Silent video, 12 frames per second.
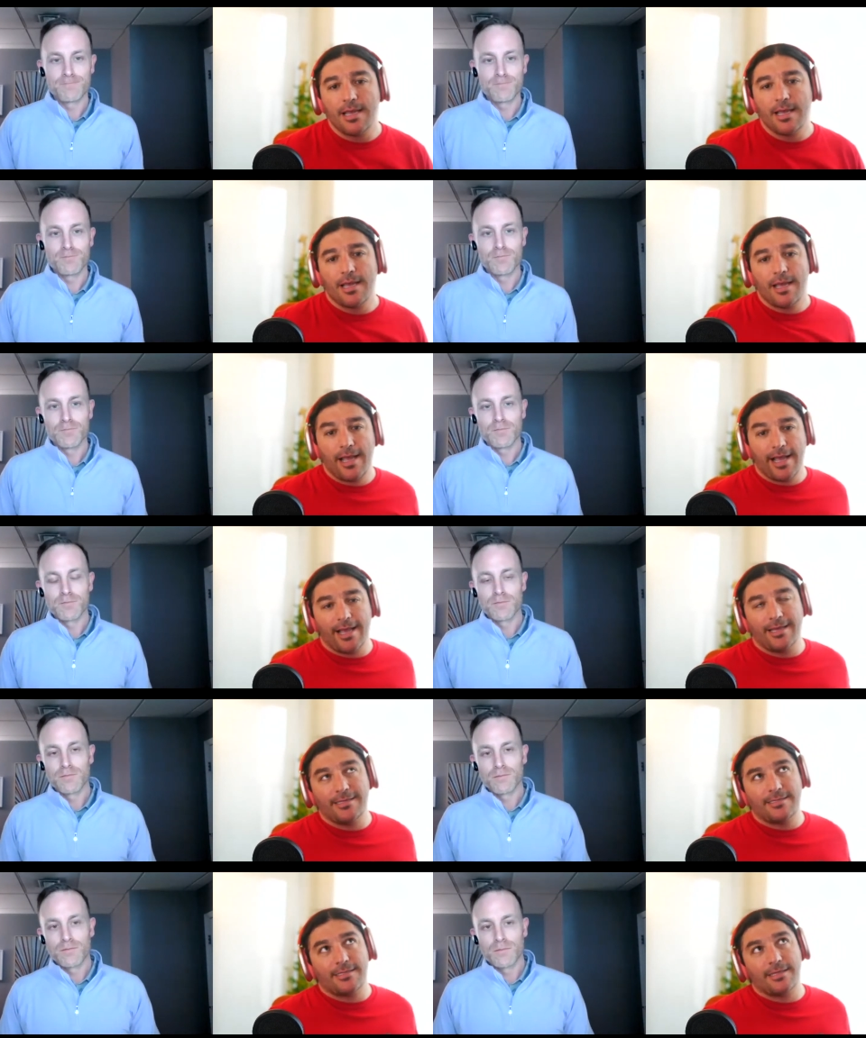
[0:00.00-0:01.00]

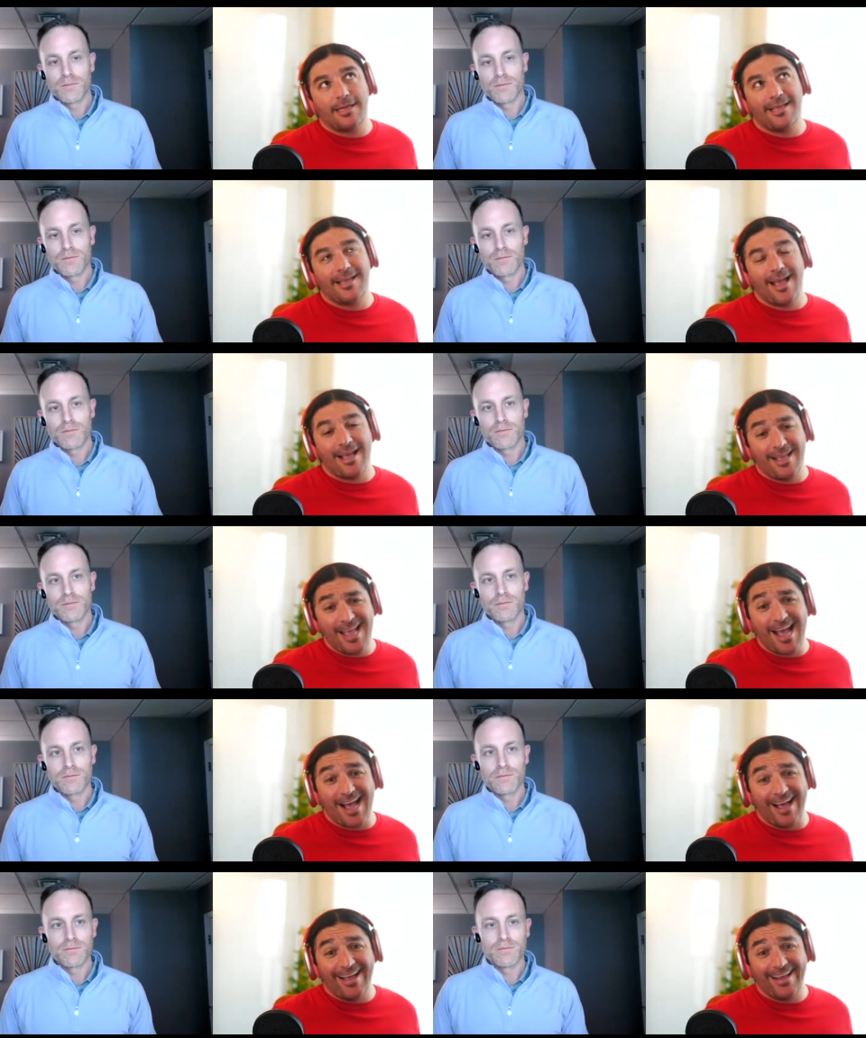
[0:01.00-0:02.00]
Speaker 1: And
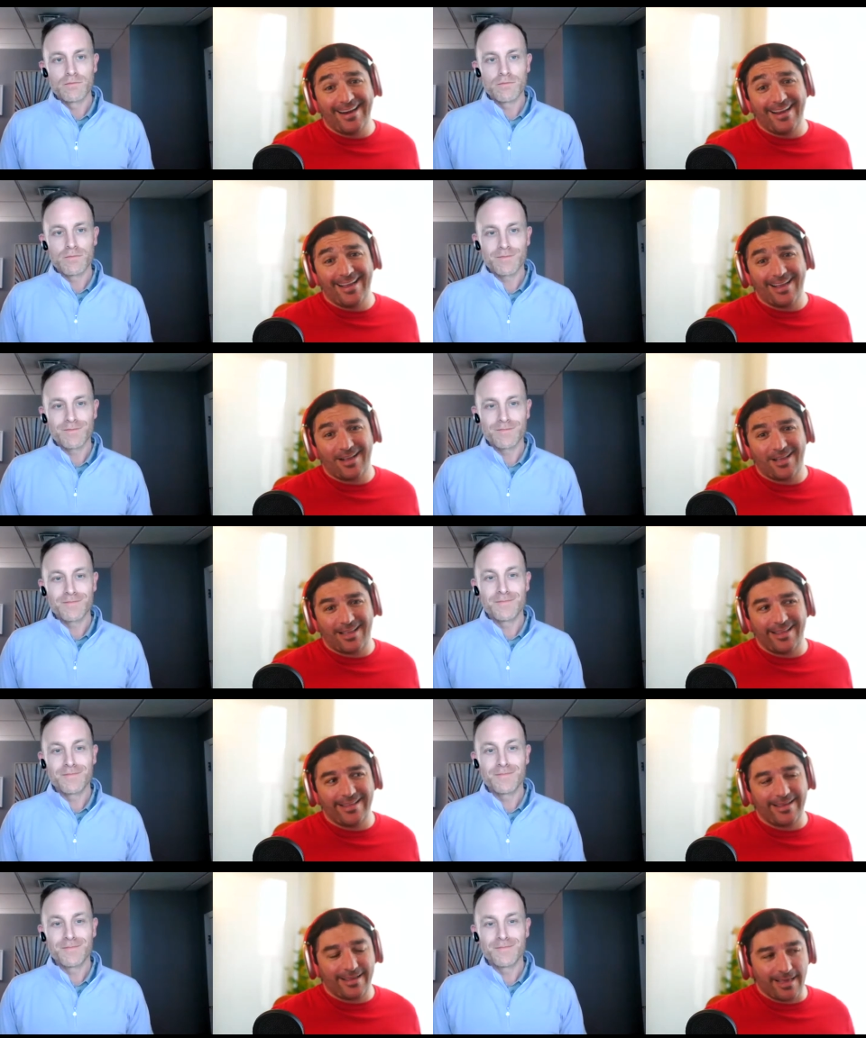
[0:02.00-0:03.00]
yeah, it, it,
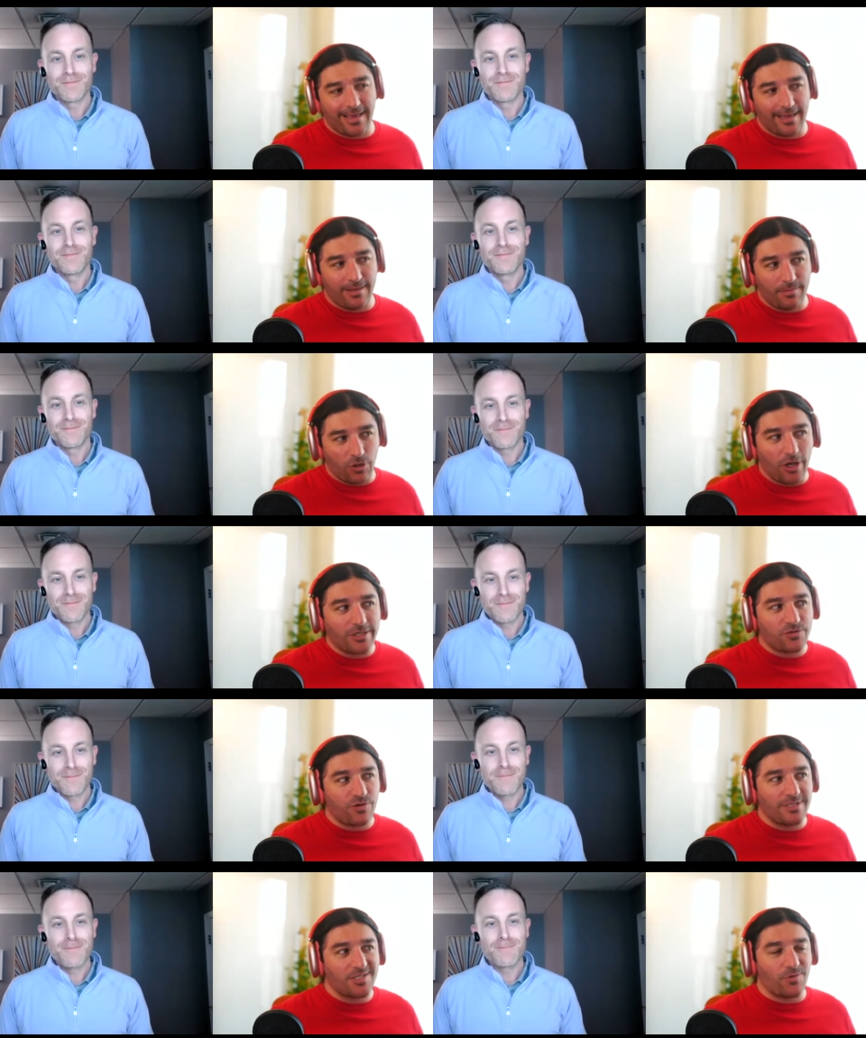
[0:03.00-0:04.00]
uh, for
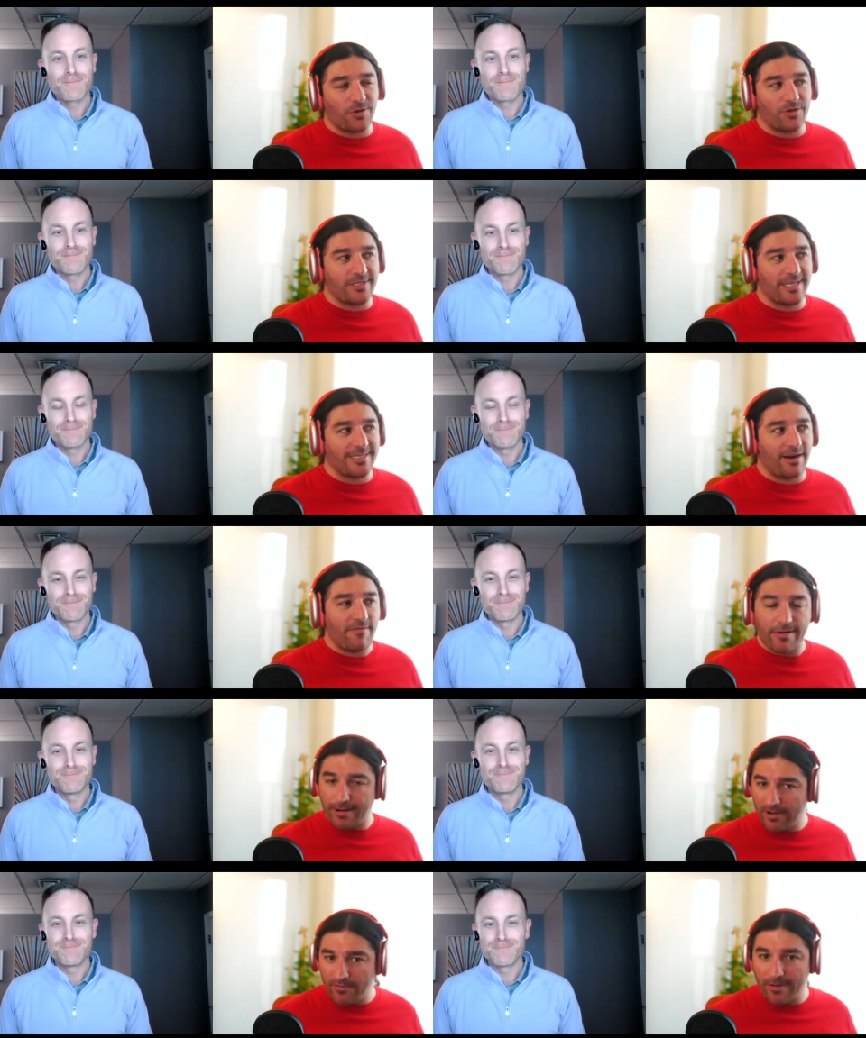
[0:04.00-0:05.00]
us is one of those things that everybody,
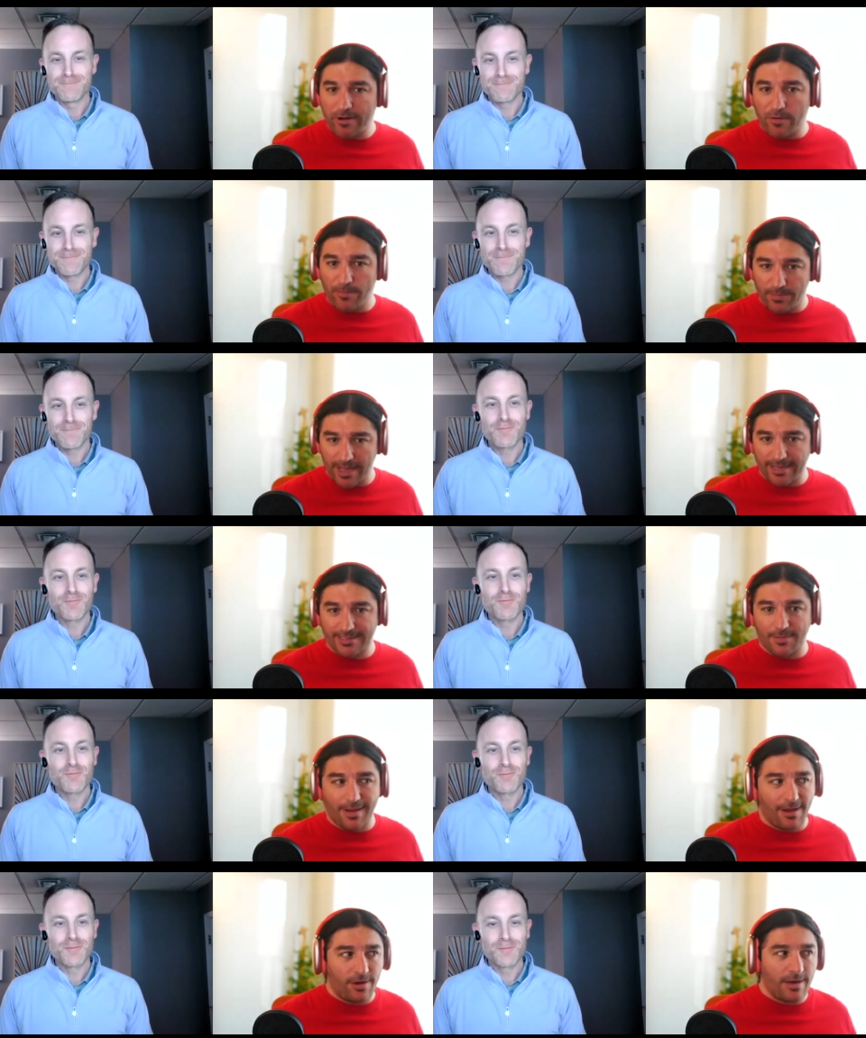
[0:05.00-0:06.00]
everybody complains
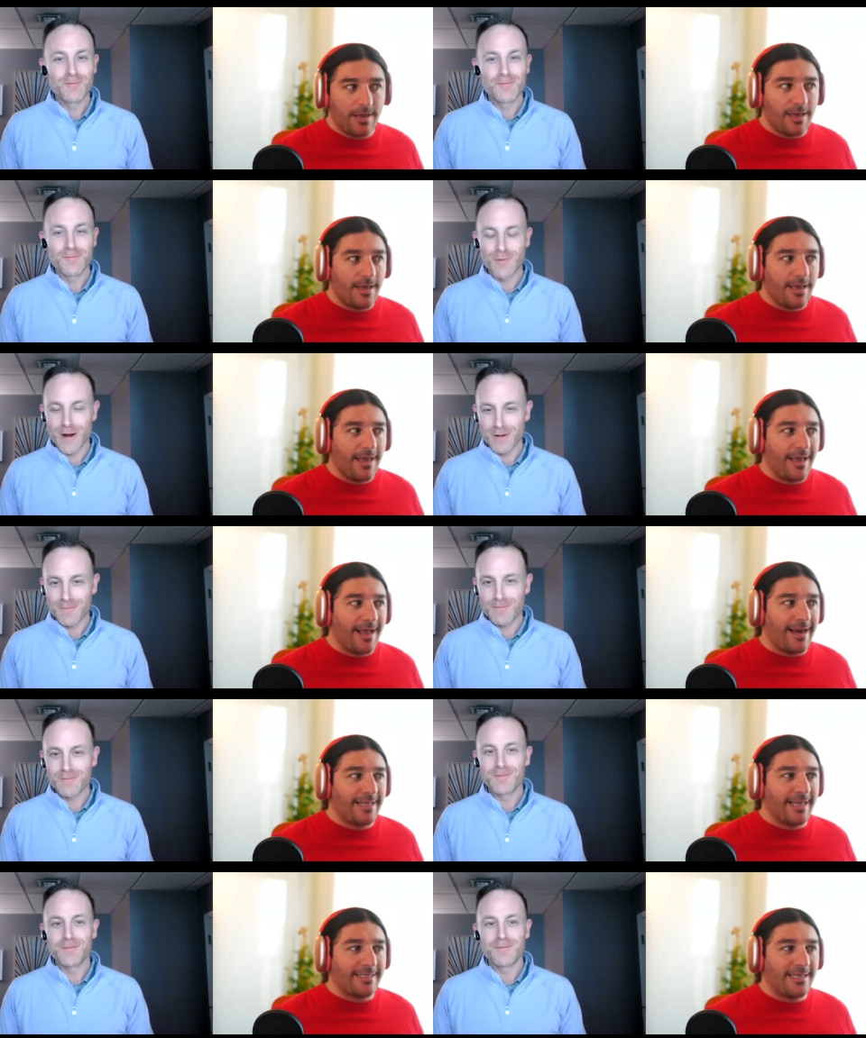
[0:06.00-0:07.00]
about, and right.
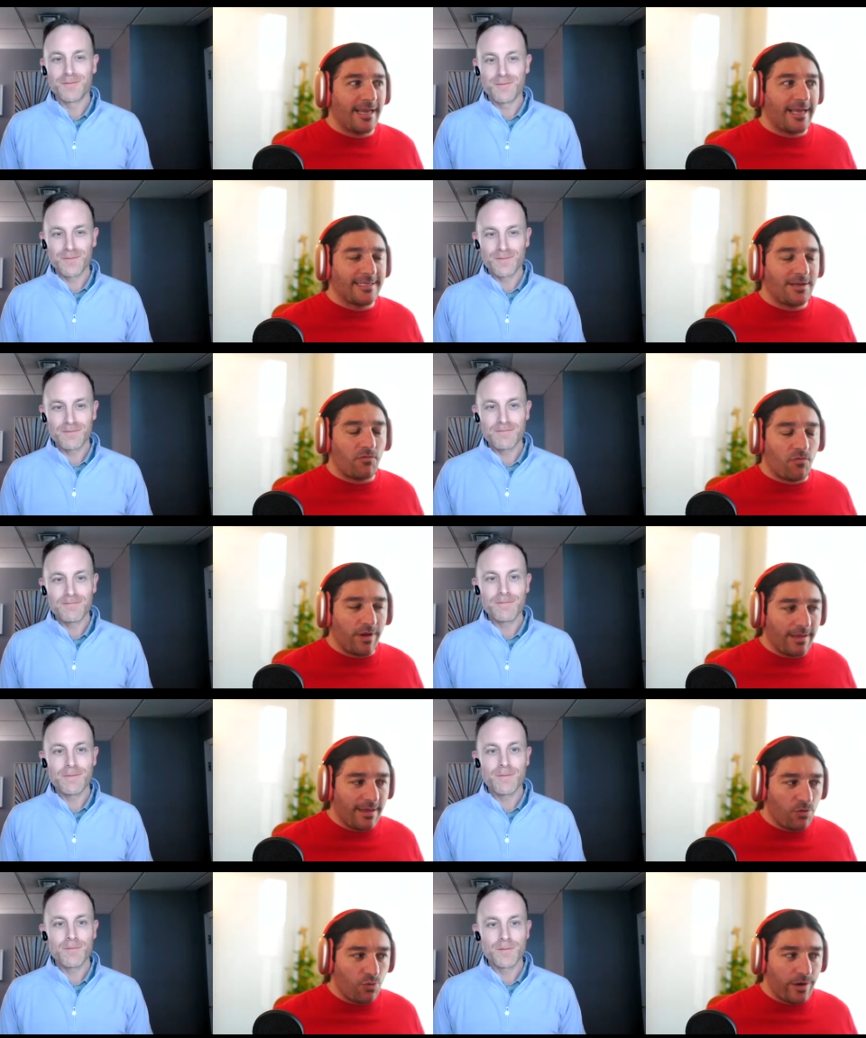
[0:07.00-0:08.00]
it, it's a it's a really
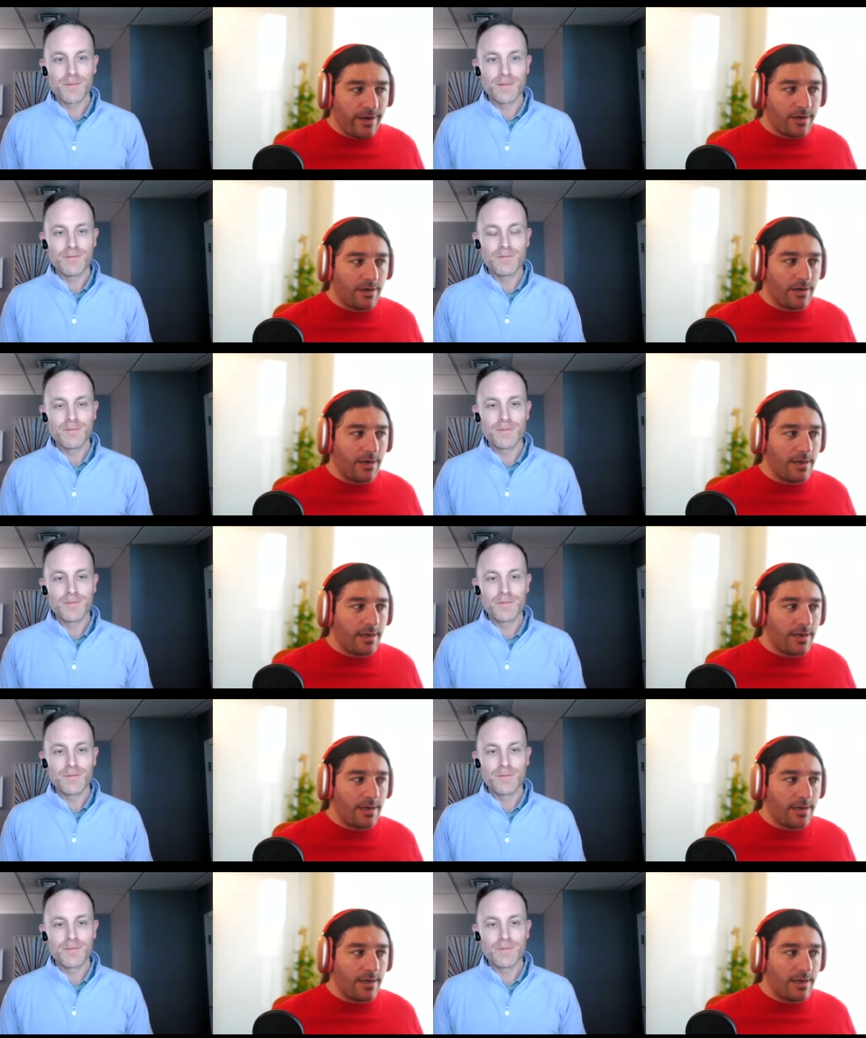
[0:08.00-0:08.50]
weird.